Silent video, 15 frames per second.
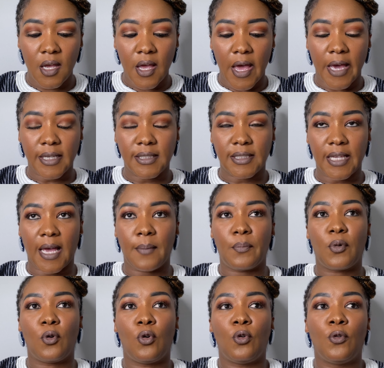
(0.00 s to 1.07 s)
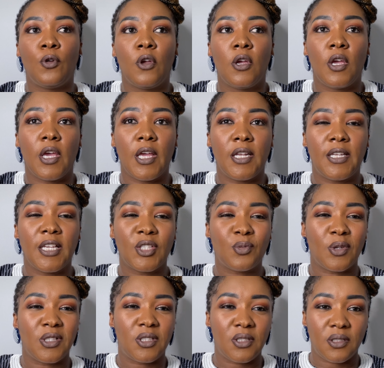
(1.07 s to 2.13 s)
example, and this
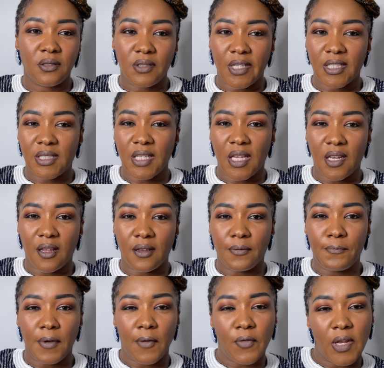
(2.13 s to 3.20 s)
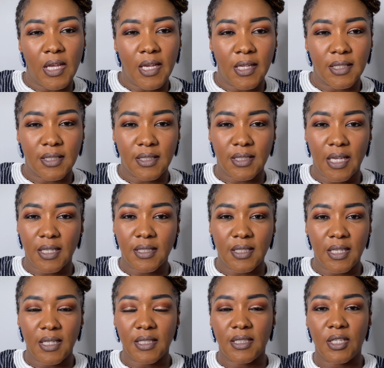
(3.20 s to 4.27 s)
was just in the fifties,
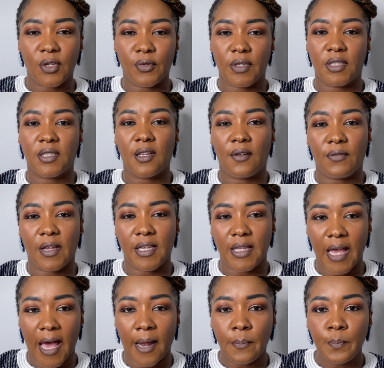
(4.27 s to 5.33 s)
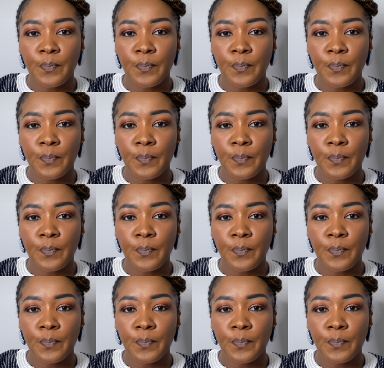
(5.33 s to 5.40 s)
sixties, you know, and stuff like that.